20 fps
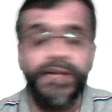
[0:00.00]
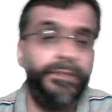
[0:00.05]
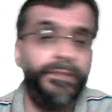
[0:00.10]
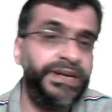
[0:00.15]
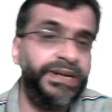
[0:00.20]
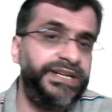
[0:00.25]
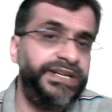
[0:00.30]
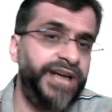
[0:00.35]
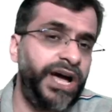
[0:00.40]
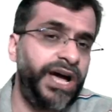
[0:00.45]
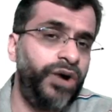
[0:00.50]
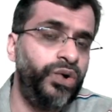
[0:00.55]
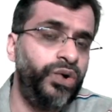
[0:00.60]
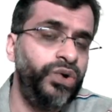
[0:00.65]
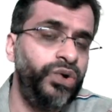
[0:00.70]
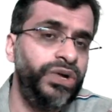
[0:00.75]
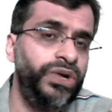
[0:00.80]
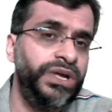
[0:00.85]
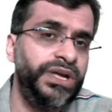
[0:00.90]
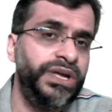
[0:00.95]
But
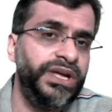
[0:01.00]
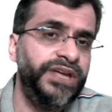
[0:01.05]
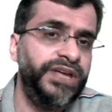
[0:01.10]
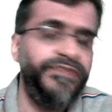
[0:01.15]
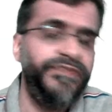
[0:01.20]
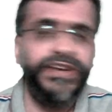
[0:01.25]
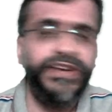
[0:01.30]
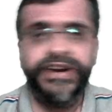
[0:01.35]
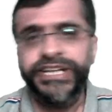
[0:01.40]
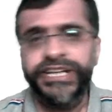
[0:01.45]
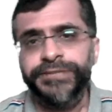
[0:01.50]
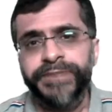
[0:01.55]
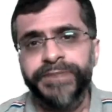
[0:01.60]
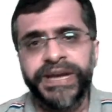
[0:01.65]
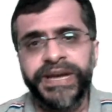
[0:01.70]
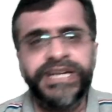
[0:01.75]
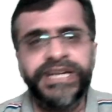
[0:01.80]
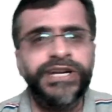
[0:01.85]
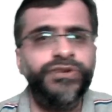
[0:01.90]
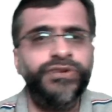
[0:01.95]
now We are
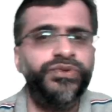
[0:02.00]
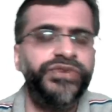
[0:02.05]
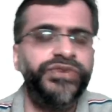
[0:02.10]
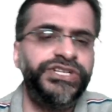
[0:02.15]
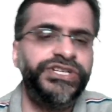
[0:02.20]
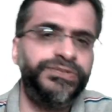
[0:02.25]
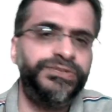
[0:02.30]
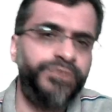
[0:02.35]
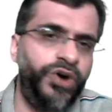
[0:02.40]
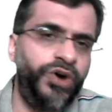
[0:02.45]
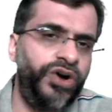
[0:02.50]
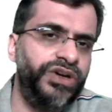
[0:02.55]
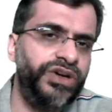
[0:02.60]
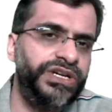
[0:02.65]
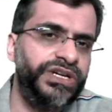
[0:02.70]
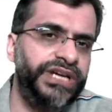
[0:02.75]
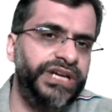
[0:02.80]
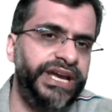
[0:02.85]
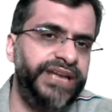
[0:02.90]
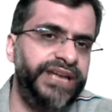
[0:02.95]
expected to
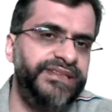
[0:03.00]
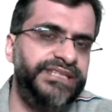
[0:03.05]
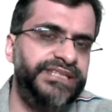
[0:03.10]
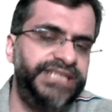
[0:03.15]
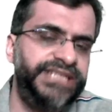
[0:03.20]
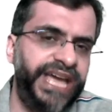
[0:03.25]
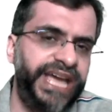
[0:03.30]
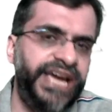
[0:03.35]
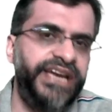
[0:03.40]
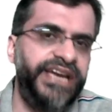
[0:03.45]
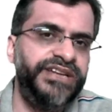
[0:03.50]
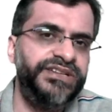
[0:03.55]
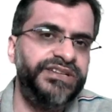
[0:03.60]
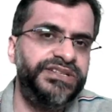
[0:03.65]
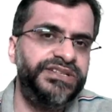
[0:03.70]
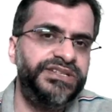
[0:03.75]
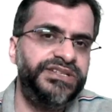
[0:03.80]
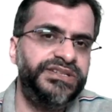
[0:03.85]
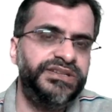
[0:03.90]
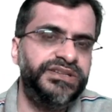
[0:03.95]
respond in
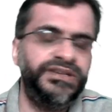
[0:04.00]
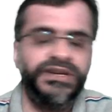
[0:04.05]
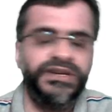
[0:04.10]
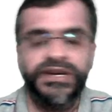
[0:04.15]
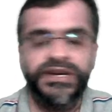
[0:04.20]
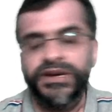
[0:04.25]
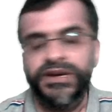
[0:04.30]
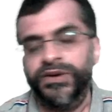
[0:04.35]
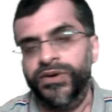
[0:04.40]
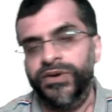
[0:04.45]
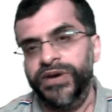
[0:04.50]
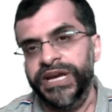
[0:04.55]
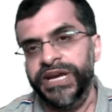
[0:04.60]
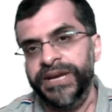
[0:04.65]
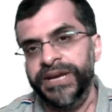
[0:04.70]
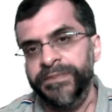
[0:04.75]
seconds, in